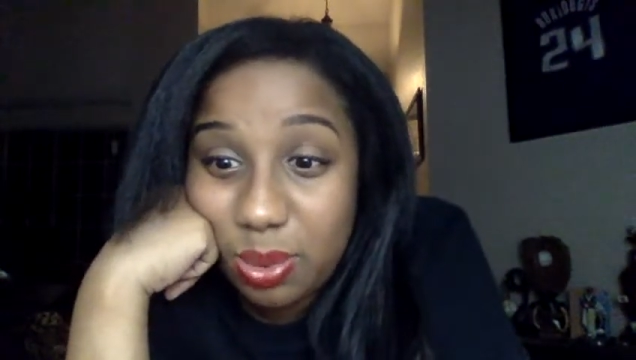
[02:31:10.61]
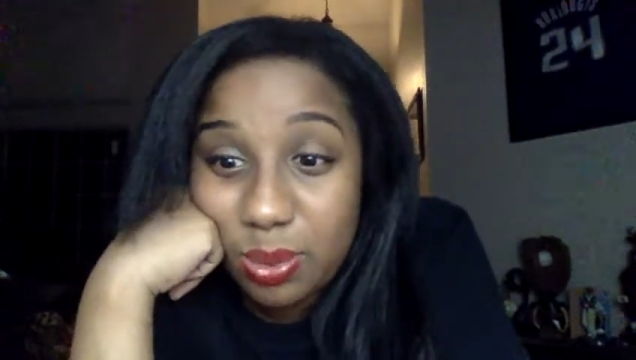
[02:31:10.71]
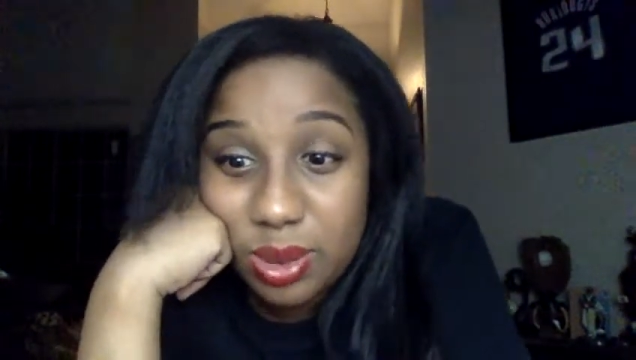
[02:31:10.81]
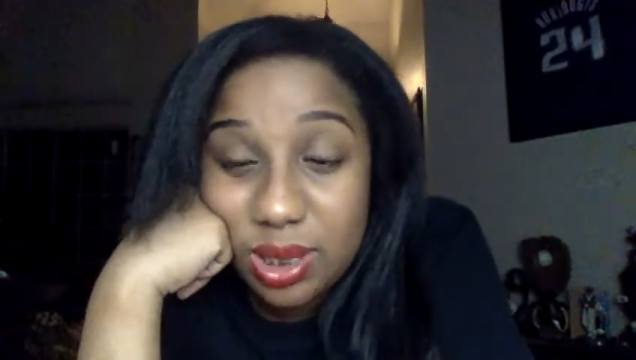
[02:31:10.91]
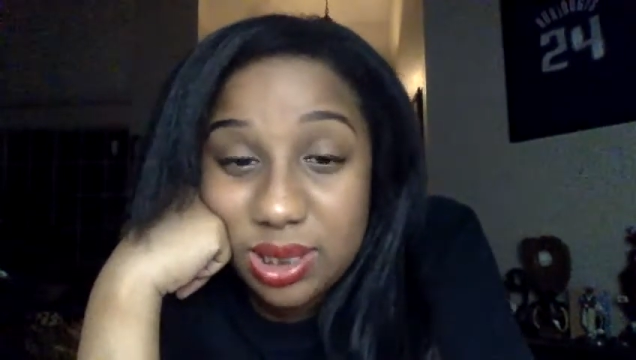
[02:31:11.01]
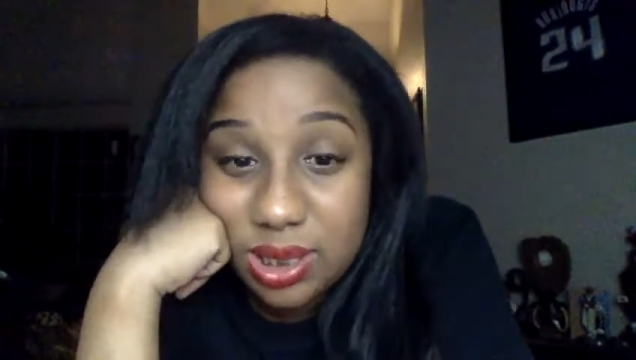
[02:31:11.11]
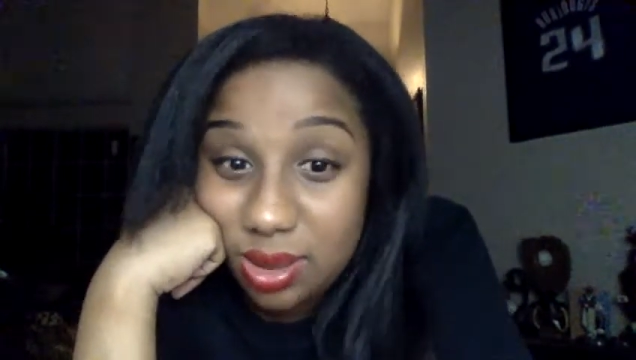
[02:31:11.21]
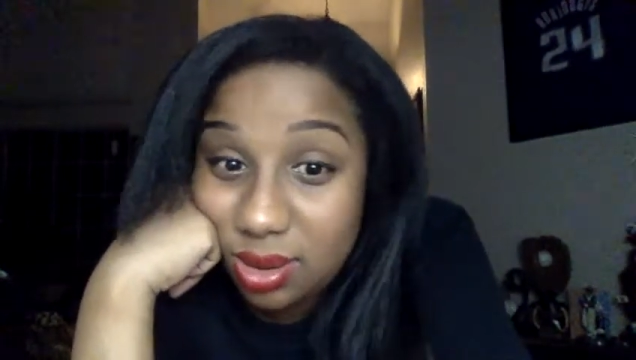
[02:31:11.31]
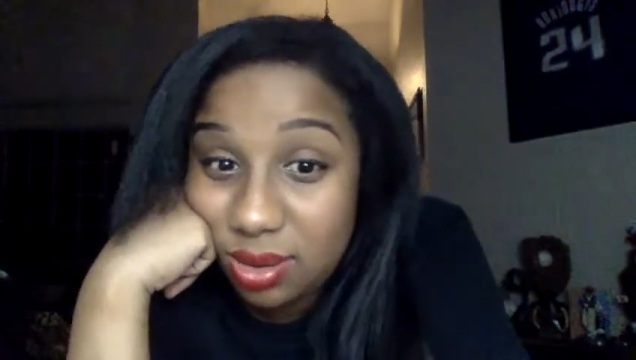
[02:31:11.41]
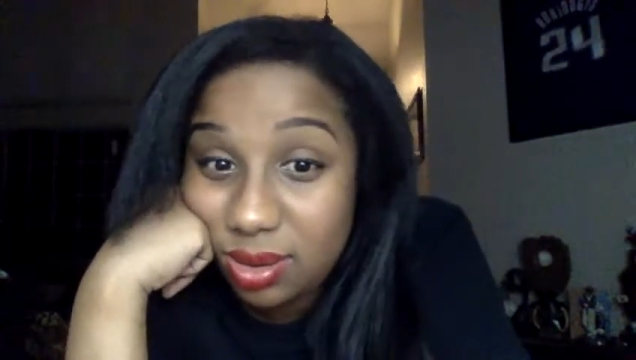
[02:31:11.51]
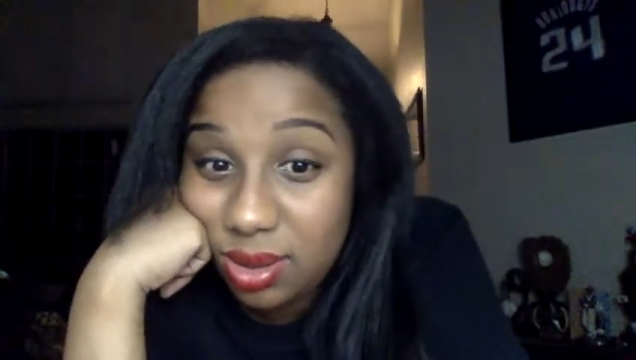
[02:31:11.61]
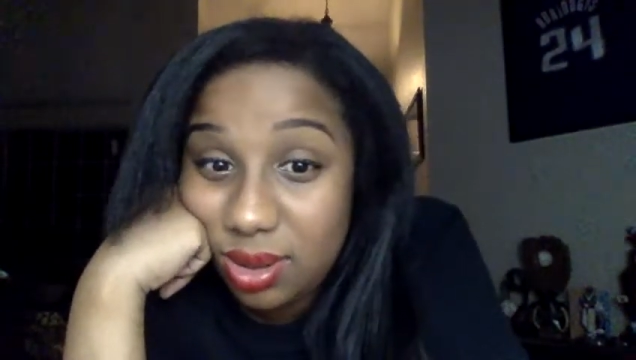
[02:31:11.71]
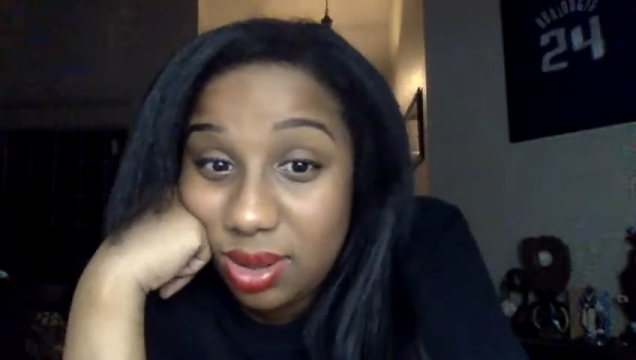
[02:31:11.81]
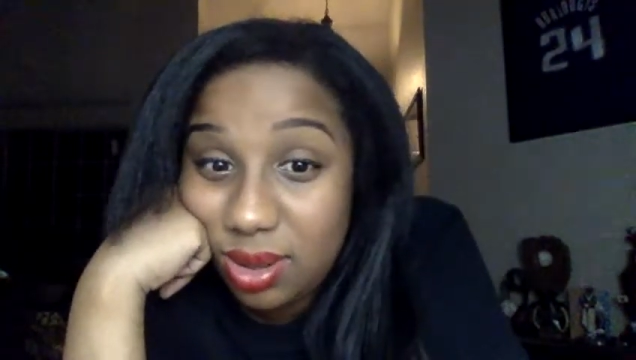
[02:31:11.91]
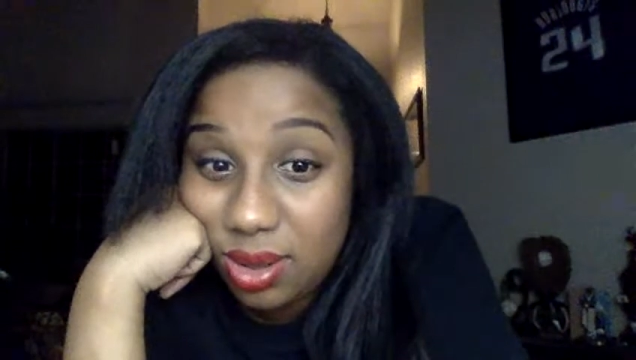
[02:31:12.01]
listing
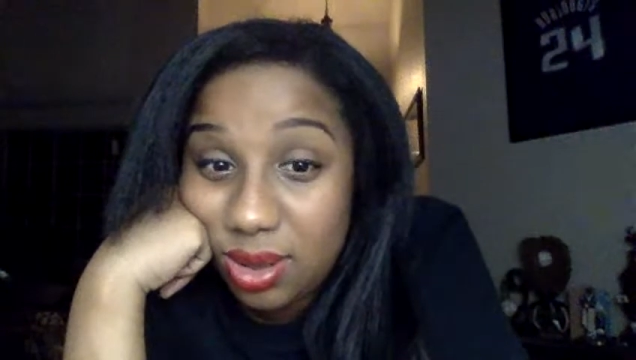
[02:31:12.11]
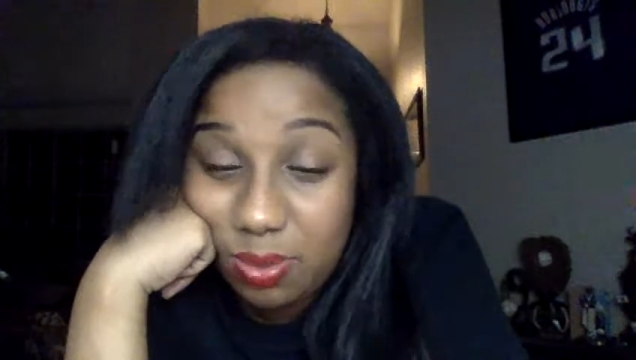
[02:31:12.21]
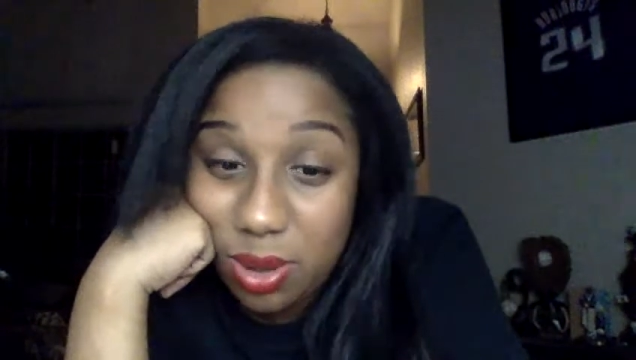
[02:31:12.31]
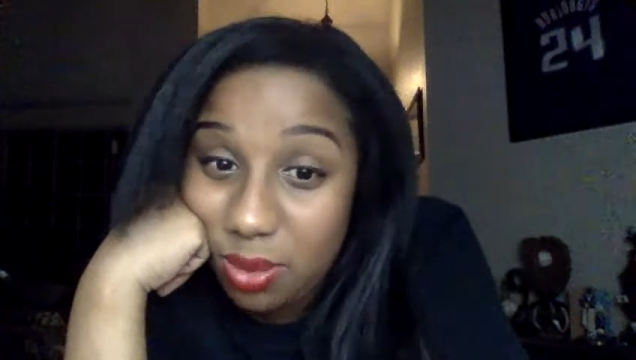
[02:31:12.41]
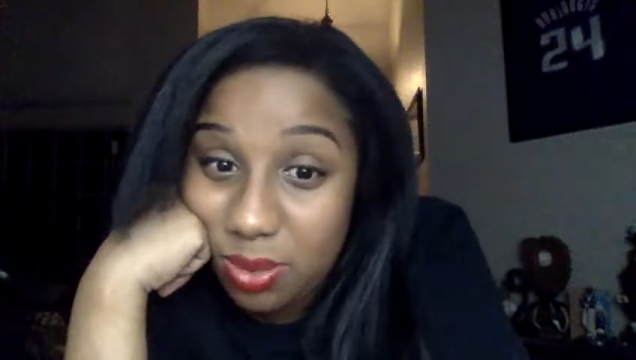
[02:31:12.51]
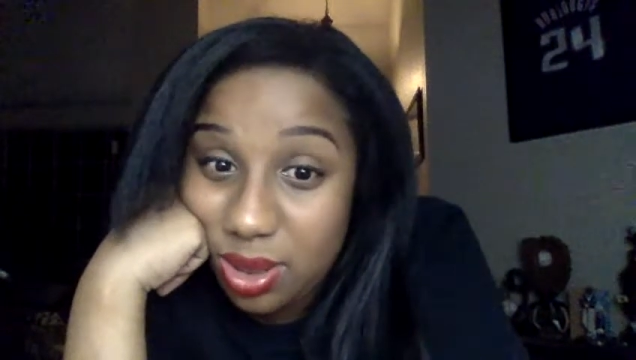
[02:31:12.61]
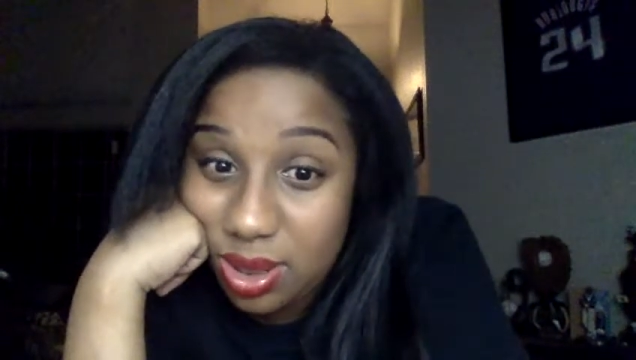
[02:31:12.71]
the apartment on